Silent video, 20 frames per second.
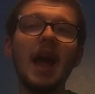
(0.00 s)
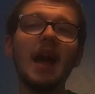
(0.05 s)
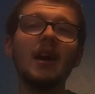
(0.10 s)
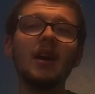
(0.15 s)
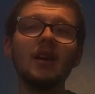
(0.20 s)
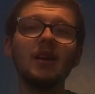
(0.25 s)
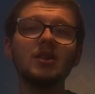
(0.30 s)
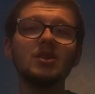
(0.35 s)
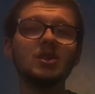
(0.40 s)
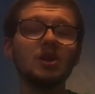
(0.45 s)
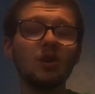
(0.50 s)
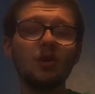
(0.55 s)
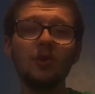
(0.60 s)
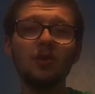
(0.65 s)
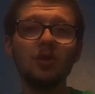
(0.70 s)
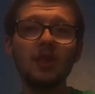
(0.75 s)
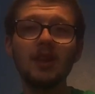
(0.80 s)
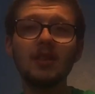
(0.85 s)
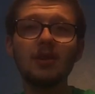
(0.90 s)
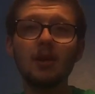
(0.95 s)
areas. You
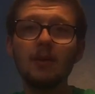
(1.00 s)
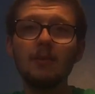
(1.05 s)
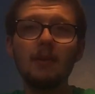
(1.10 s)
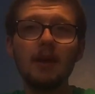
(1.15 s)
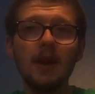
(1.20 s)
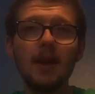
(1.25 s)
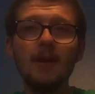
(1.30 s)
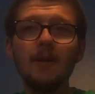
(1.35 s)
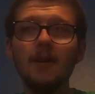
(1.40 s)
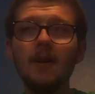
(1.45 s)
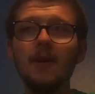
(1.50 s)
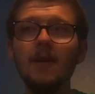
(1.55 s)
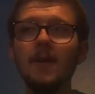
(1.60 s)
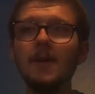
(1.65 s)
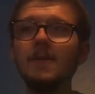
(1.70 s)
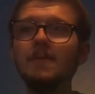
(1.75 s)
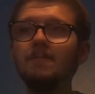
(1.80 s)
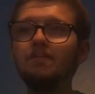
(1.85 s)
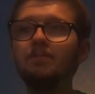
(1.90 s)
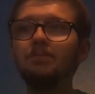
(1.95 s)
don't think there would be
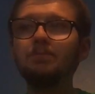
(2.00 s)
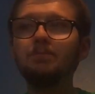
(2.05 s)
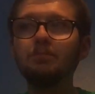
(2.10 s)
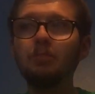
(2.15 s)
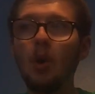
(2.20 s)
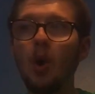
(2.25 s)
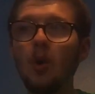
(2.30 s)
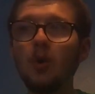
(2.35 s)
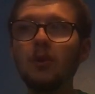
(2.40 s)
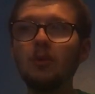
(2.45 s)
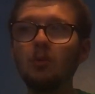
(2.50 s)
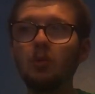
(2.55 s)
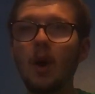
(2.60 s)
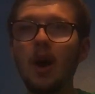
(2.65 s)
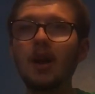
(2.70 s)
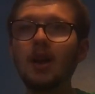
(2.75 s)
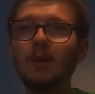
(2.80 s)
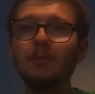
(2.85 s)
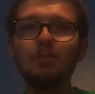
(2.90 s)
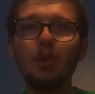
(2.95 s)

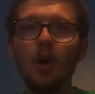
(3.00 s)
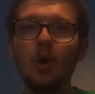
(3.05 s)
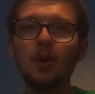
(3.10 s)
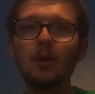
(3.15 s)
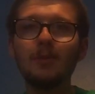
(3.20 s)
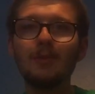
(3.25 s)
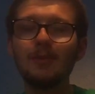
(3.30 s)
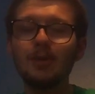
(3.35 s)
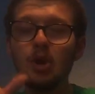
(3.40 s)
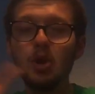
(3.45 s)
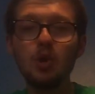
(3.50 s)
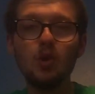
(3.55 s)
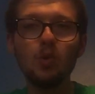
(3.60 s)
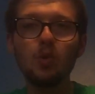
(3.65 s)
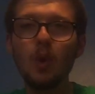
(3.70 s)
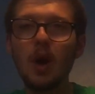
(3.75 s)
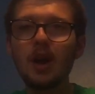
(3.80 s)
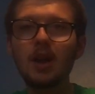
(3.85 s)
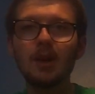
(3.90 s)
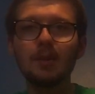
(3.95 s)
regular Pokemon, new
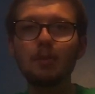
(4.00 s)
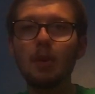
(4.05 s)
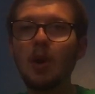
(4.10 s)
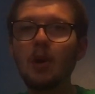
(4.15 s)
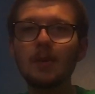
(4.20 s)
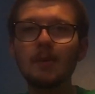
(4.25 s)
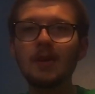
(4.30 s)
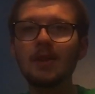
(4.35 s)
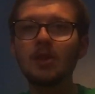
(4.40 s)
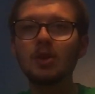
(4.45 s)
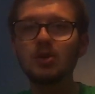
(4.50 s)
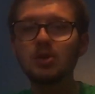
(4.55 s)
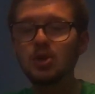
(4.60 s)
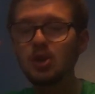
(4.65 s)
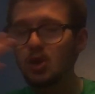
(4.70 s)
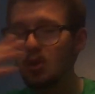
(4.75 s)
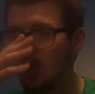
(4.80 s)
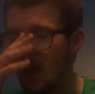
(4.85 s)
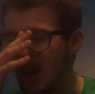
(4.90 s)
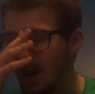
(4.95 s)
regular Pokemon in those
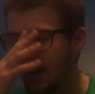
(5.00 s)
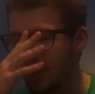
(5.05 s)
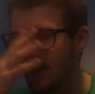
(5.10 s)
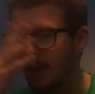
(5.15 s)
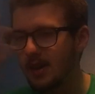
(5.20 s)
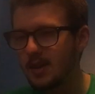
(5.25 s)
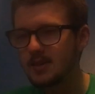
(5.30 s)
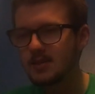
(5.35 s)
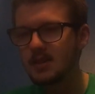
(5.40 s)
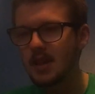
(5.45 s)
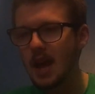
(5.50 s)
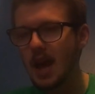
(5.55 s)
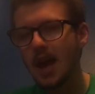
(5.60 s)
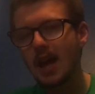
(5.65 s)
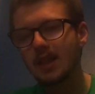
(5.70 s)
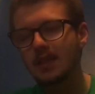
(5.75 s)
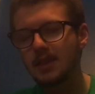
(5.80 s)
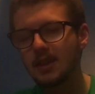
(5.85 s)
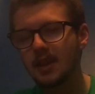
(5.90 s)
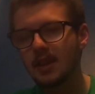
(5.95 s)
two areas.
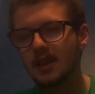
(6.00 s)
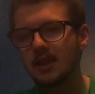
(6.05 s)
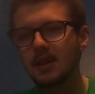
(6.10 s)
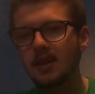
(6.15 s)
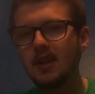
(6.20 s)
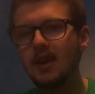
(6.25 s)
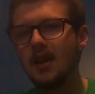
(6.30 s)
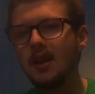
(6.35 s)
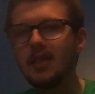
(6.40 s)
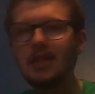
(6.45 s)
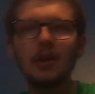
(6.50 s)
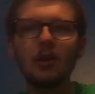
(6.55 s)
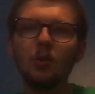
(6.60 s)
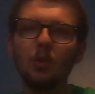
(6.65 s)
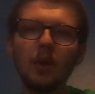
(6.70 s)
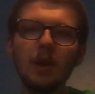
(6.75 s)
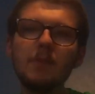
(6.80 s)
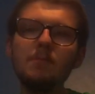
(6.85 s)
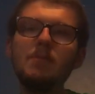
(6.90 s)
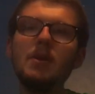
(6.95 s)
I think there
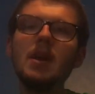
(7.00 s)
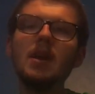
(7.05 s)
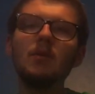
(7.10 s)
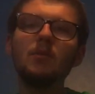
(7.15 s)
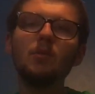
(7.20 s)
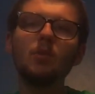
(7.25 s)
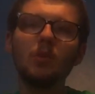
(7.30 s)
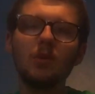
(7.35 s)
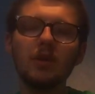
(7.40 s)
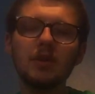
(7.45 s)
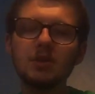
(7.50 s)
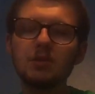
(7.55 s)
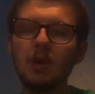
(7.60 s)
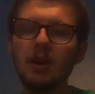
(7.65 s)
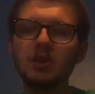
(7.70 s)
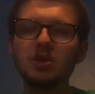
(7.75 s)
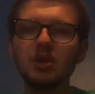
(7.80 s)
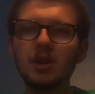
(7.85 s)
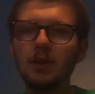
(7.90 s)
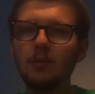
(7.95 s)
would be,
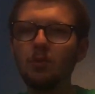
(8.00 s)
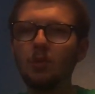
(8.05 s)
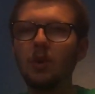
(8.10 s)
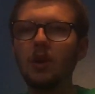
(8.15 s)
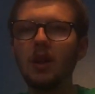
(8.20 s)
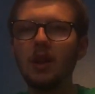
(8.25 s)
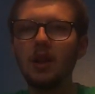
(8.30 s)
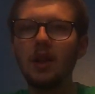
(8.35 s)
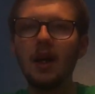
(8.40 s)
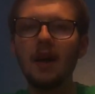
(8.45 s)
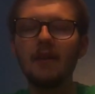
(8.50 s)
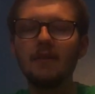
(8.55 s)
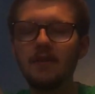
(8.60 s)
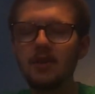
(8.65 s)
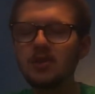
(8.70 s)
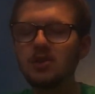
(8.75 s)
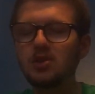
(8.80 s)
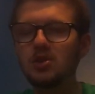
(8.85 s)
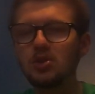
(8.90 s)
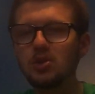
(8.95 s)
especially in real life, if
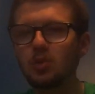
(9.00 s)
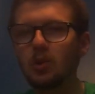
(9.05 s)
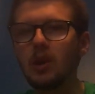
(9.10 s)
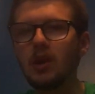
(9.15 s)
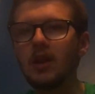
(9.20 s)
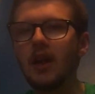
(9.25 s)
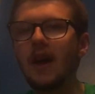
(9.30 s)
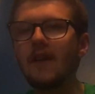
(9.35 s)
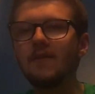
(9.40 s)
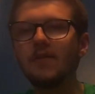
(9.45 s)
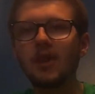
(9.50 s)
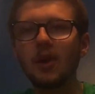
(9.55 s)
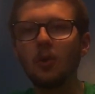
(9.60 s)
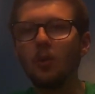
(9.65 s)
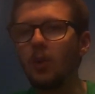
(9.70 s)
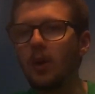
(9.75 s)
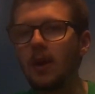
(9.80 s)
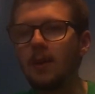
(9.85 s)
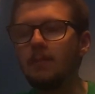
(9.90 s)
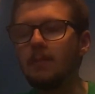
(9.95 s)
this was real life, there
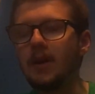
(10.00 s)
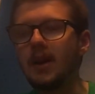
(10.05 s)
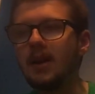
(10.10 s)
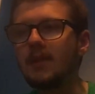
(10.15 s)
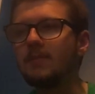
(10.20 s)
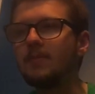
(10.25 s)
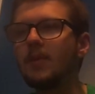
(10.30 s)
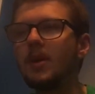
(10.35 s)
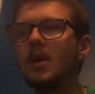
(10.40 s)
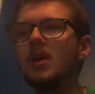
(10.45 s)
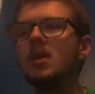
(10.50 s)
would have been